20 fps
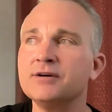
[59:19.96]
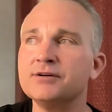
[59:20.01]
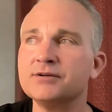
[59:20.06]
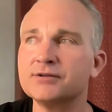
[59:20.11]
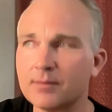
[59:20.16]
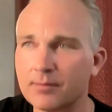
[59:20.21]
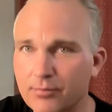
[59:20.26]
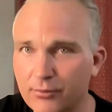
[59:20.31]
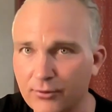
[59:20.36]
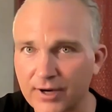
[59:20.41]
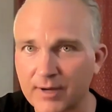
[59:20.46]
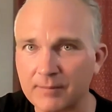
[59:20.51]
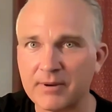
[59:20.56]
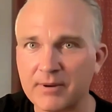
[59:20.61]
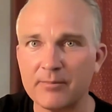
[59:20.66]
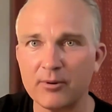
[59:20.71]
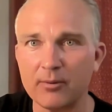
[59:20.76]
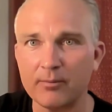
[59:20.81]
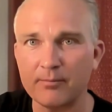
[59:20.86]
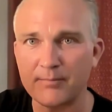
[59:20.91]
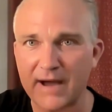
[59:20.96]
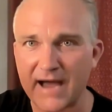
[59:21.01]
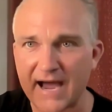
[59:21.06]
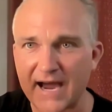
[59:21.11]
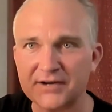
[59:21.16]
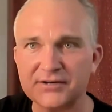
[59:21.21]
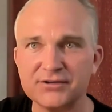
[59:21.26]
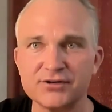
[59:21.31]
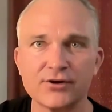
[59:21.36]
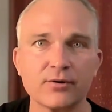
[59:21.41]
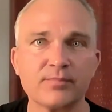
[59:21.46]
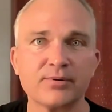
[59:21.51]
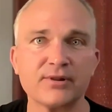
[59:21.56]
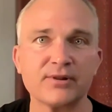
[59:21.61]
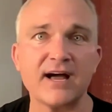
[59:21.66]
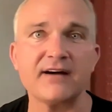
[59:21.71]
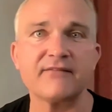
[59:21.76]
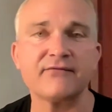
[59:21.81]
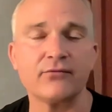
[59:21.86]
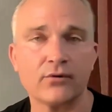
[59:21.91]
to bring people back to your
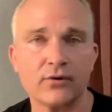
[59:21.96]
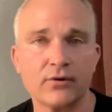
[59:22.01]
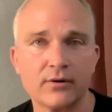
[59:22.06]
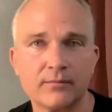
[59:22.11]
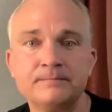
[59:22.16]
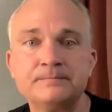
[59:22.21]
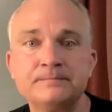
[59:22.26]
platform.